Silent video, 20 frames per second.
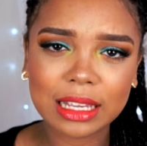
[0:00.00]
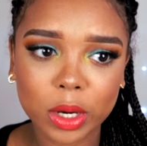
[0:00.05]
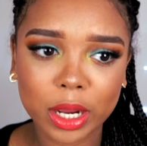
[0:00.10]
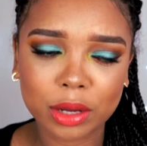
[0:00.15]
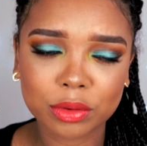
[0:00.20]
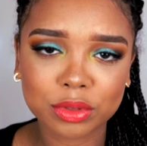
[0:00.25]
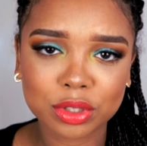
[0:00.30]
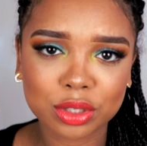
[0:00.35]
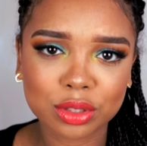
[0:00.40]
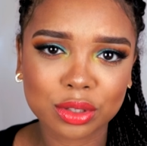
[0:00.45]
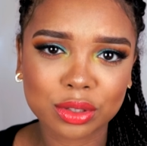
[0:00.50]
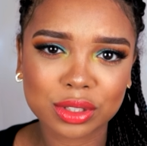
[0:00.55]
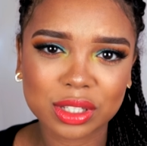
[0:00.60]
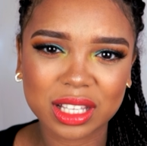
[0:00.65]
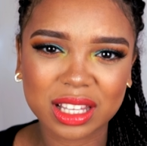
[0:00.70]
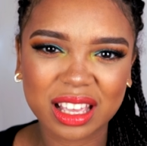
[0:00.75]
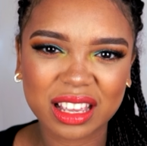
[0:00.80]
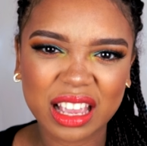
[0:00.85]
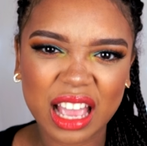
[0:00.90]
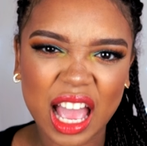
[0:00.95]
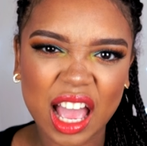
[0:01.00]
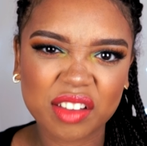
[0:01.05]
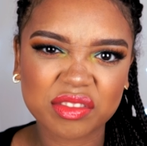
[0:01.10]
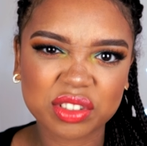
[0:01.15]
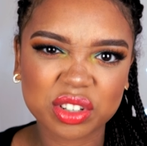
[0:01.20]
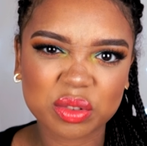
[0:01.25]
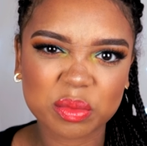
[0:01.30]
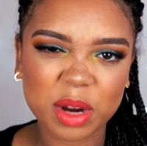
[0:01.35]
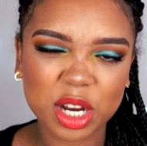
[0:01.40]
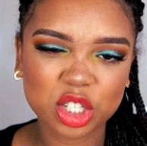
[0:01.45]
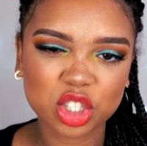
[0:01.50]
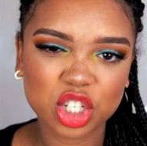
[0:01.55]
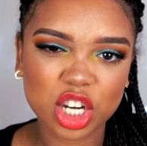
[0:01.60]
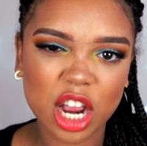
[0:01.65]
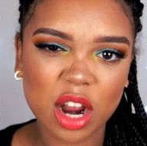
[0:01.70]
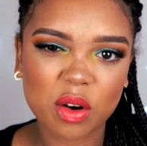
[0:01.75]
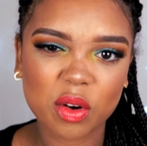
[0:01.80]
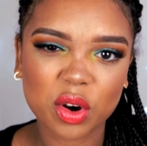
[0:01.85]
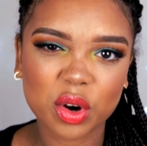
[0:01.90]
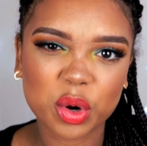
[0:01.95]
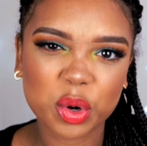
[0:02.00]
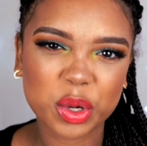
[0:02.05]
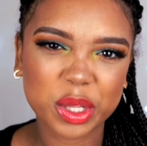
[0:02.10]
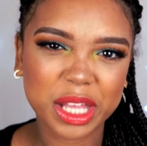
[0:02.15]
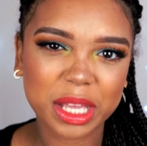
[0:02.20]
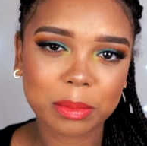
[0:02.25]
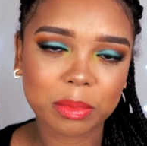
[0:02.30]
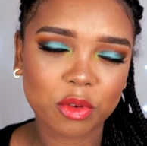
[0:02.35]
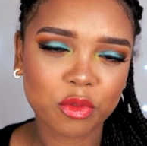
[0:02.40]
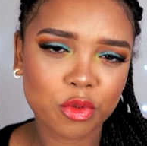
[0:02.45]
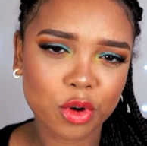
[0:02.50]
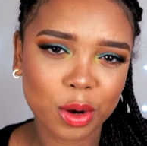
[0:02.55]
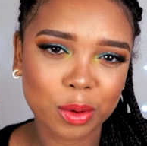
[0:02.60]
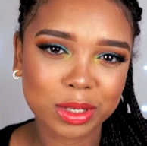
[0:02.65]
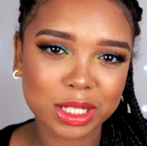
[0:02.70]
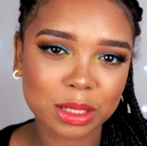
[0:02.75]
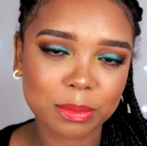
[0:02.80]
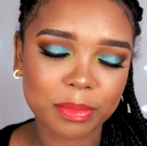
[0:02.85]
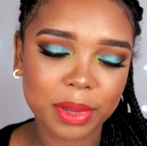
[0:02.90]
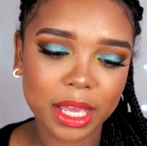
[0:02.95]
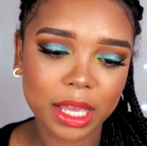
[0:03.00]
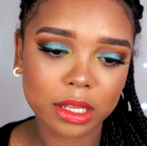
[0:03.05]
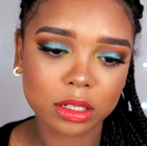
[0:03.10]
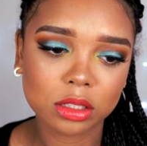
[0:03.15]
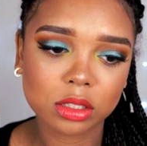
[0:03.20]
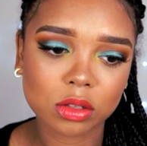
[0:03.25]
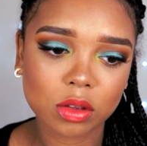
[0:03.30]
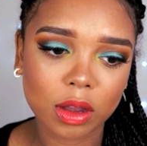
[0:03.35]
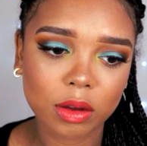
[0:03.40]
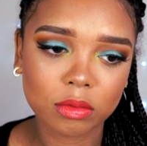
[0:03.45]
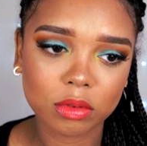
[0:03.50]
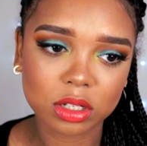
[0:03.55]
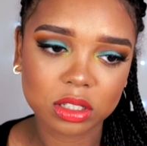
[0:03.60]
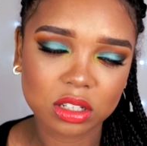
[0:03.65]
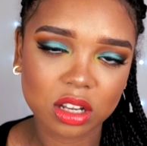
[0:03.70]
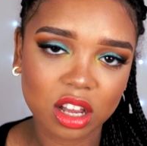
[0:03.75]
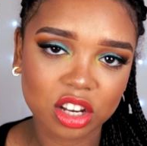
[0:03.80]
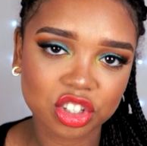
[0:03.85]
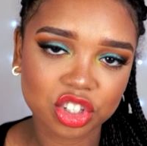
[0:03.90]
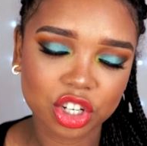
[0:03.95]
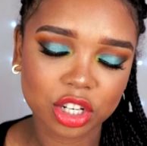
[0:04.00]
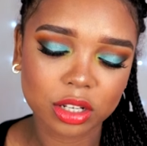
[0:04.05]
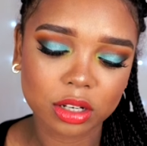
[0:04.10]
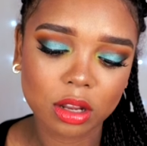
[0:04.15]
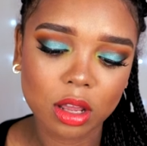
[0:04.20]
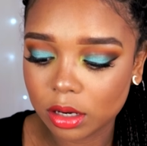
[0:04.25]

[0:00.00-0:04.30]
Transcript: And I would just use it like after my shower or like before I went to bed, so I wouldn't touch it.